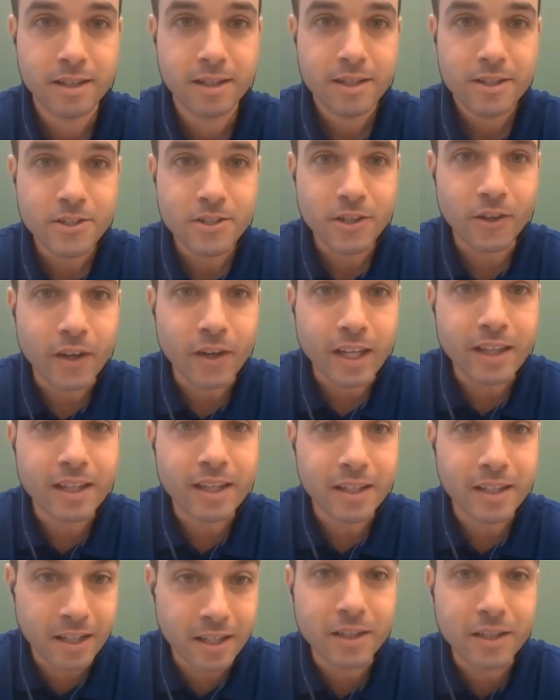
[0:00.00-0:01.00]
So
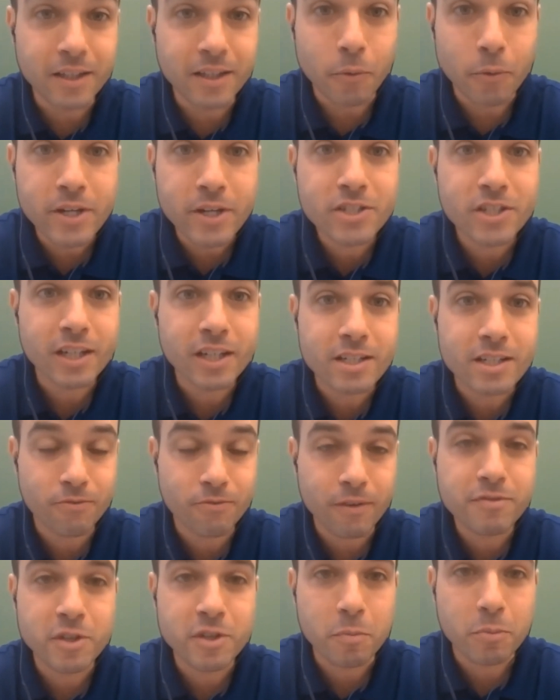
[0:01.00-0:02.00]
and the reason is
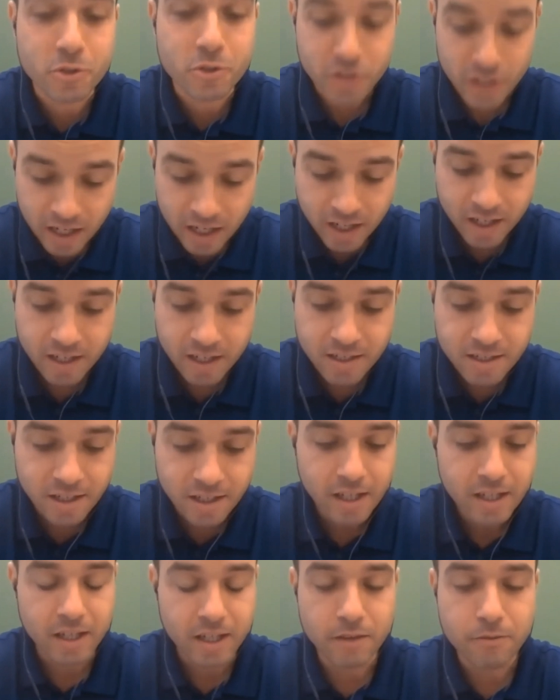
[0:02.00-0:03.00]
50% is,
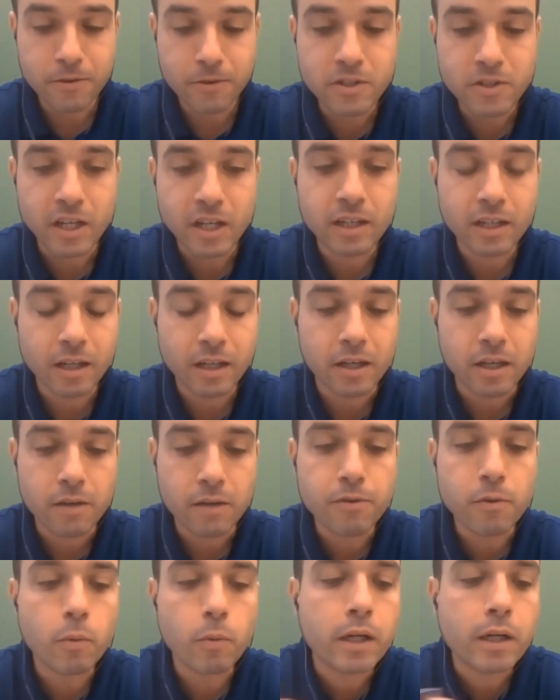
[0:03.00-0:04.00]
if you take if
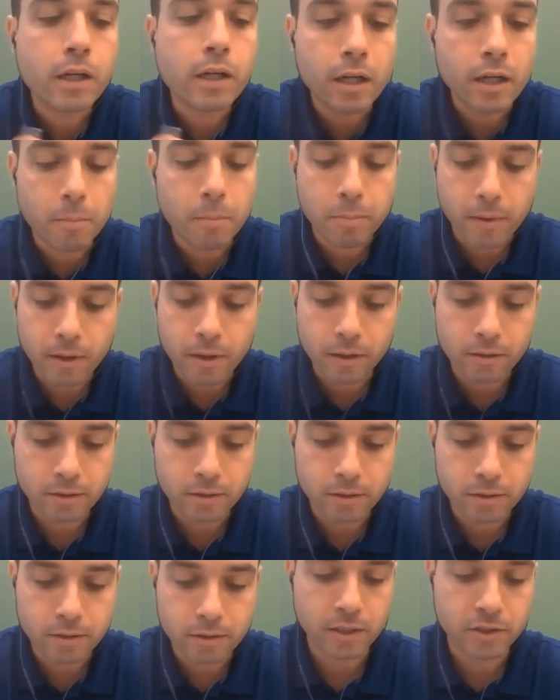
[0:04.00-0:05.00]
you want to cut a particle
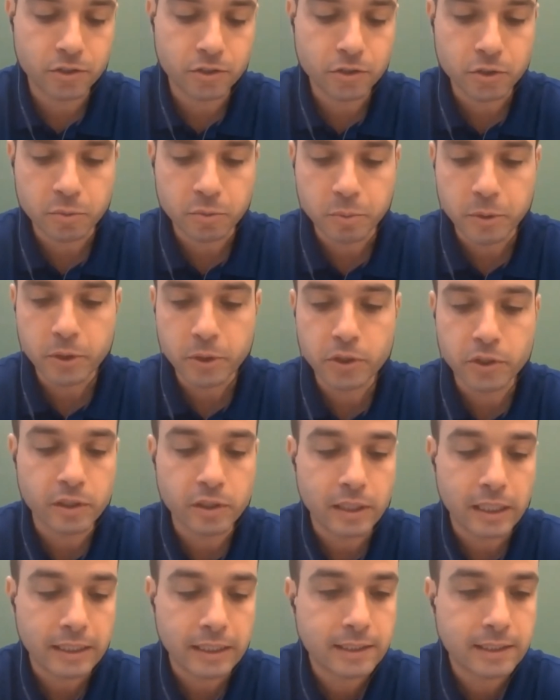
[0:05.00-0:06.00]
size
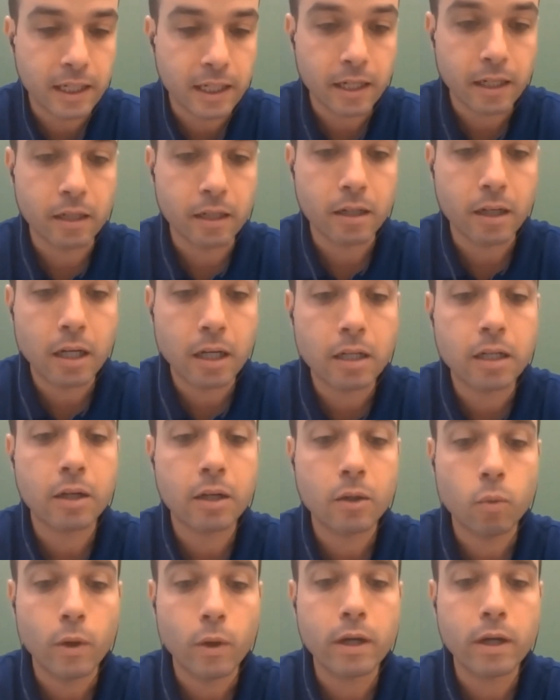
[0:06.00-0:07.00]
distribution, let's say in
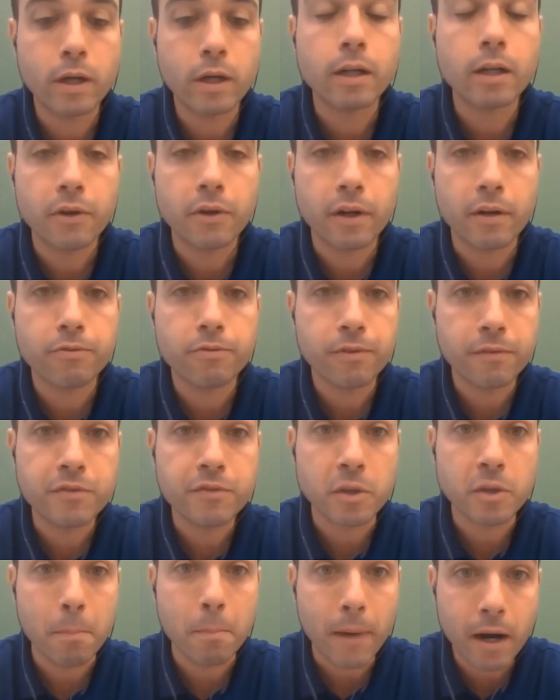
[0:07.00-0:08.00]

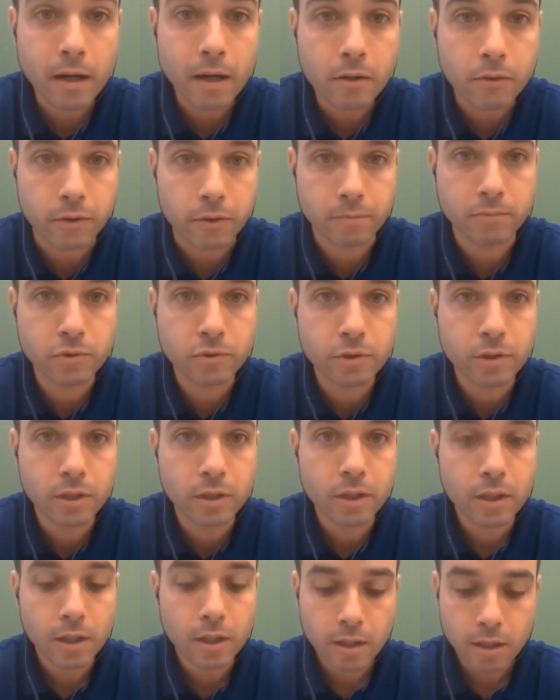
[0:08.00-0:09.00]
150 microns,
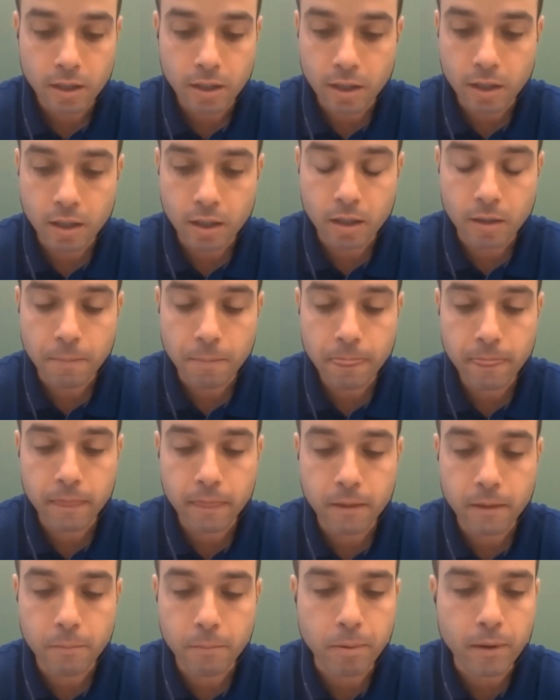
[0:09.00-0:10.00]
the
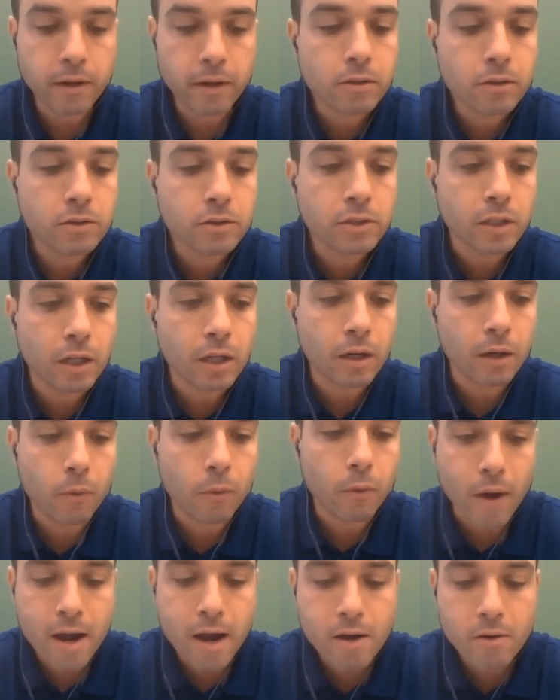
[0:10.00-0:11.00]
particles
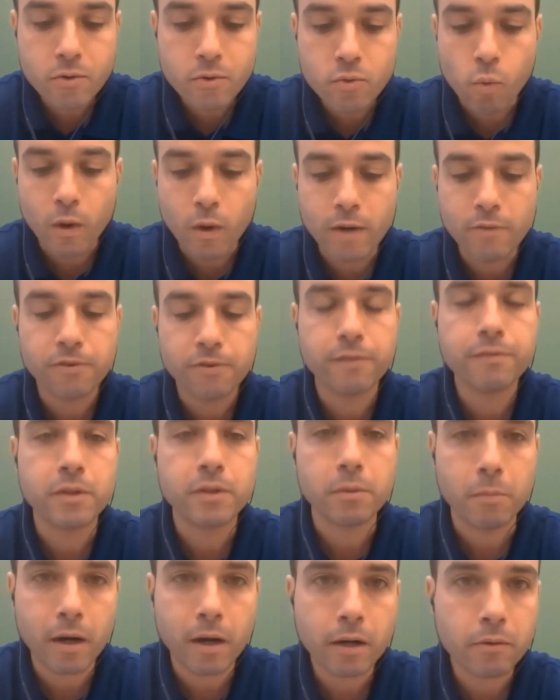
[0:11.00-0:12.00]
around 150
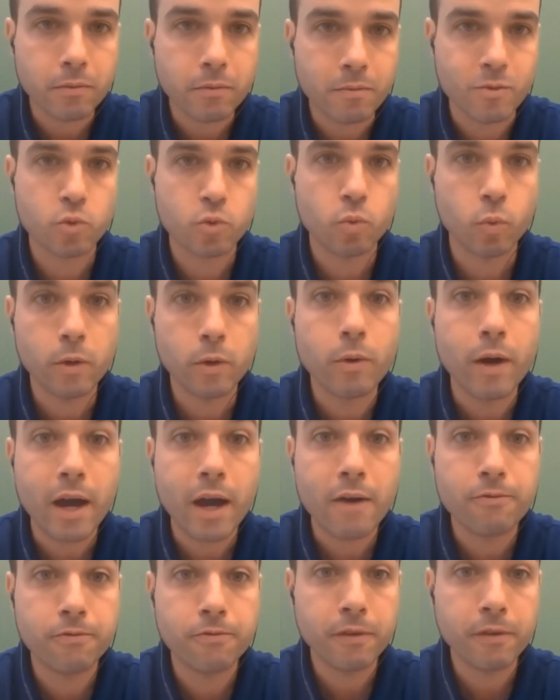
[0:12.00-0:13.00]
microns will
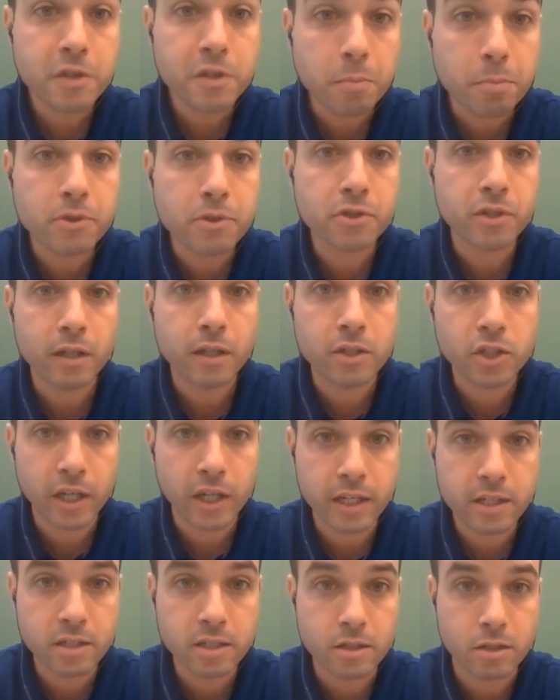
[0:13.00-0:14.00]
have 50%
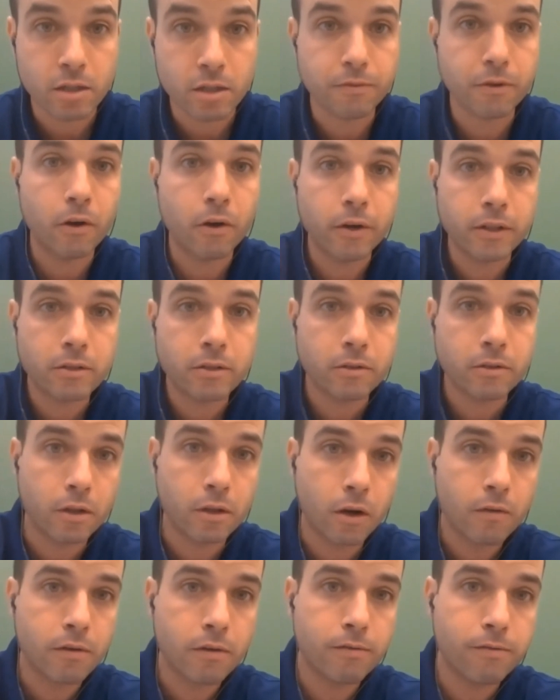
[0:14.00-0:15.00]
chances of going to the
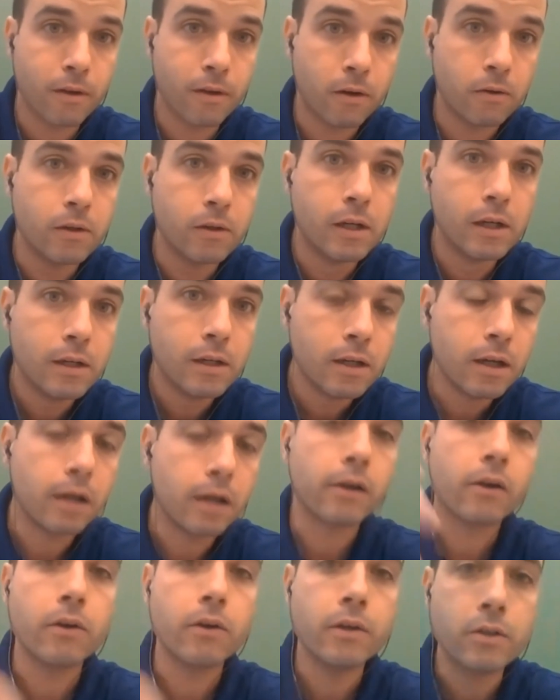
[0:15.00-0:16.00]
overflow and
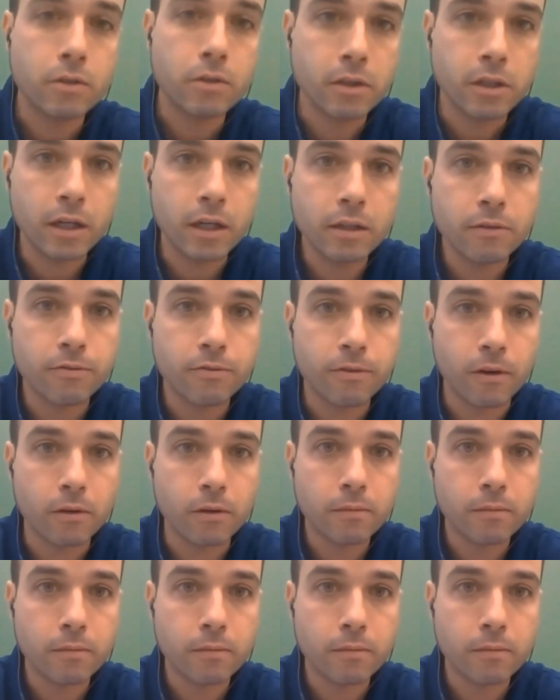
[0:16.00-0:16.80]
going to the underflow.